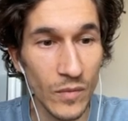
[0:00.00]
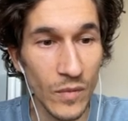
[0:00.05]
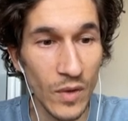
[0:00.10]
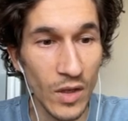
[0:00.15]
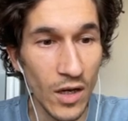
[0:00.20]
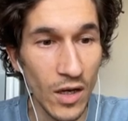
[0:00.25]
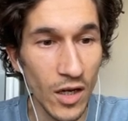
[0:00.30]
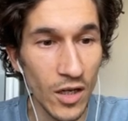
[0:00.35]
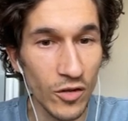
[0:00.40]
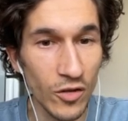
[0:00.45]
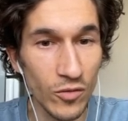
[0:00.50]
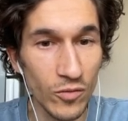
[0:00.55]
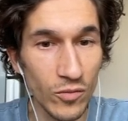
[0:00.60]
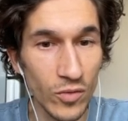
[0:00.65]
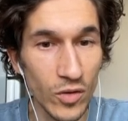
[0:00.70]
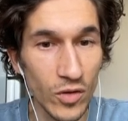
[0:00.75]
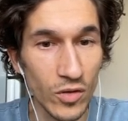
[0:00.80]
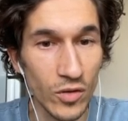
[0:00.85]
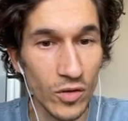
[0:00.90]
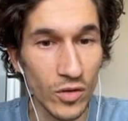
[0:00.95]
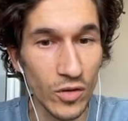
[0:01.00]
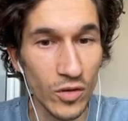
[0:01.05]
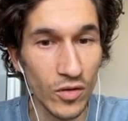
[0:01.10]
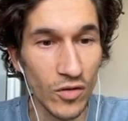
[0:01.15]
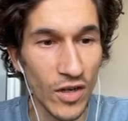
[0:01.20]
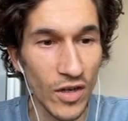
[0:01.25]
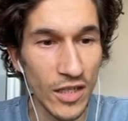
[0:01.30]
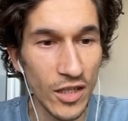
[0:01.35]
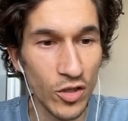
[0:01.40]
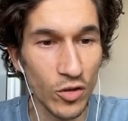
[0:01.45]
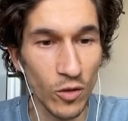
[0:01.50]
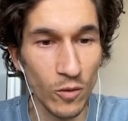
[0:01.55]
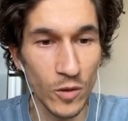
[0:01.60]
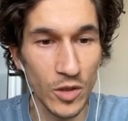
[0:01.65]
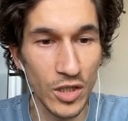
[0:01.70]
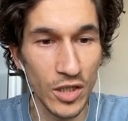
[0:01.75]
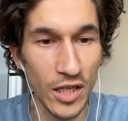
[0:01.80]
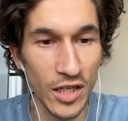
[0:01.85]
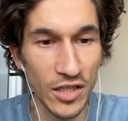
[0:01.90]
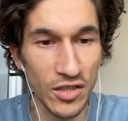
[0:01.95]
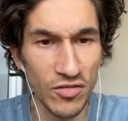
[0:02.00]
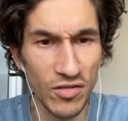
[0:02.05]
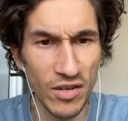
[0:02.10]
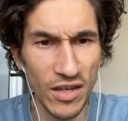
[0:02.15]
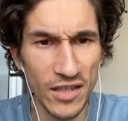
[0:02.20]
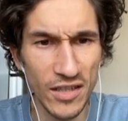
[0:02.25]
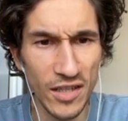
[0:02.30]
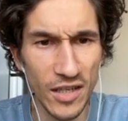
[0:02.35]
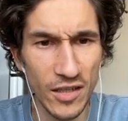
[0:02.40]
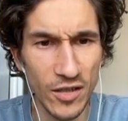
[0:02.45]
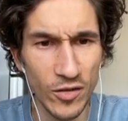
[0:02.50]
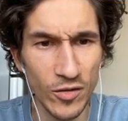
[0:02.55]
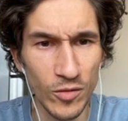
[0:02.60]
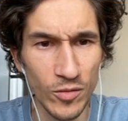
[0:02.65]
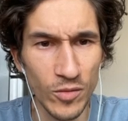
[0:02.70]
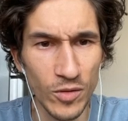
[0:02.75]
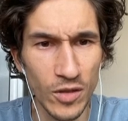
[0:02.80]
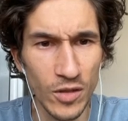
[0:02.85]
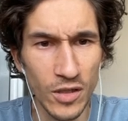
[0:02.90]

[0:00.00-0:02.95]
I don't know uh, grain is always nice right I don't know